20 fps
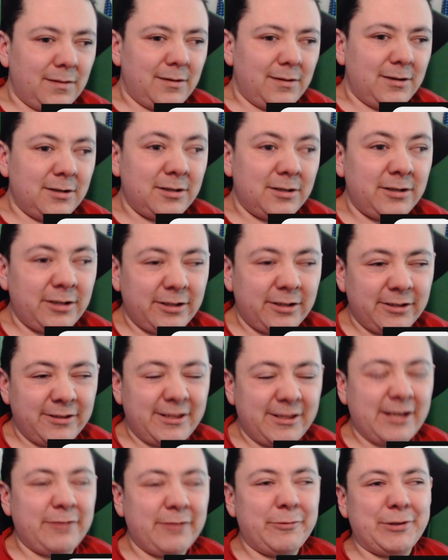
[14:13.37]
another
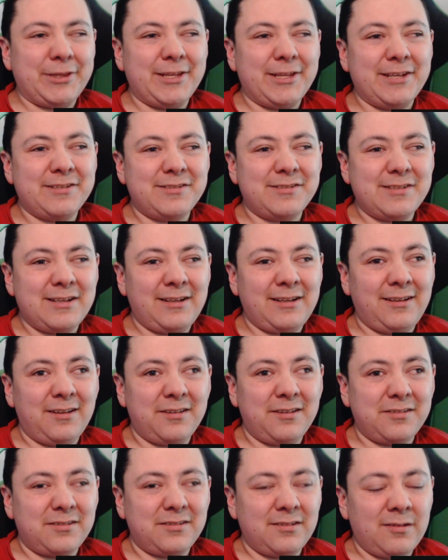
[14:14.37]
thing with this
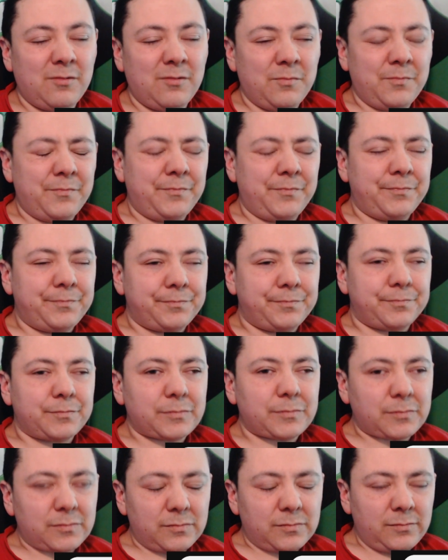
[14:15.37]
is,
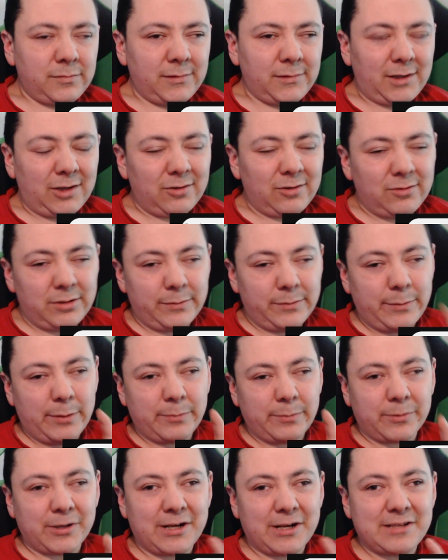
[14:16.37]

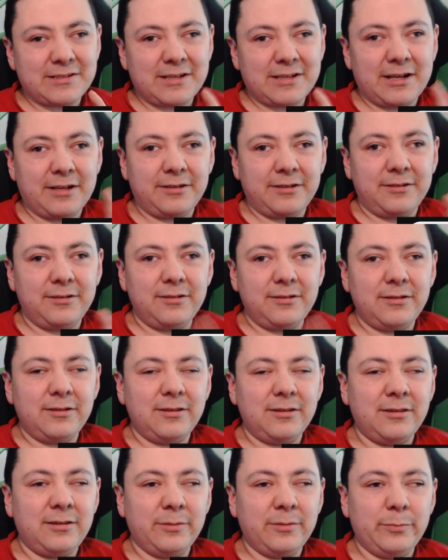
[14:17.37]
remember I said
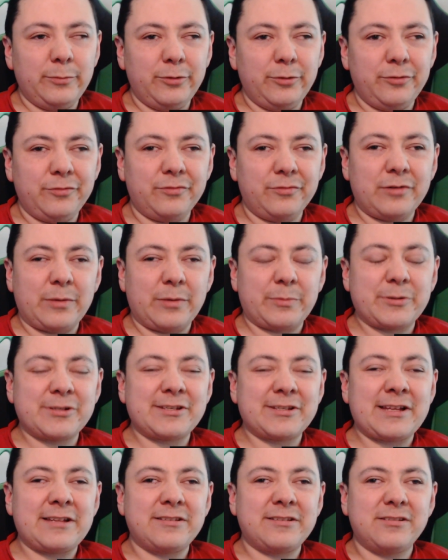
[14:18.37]
the moon
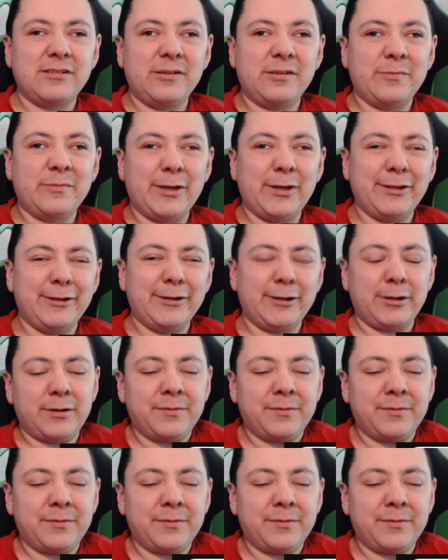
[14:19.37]
represents your mother.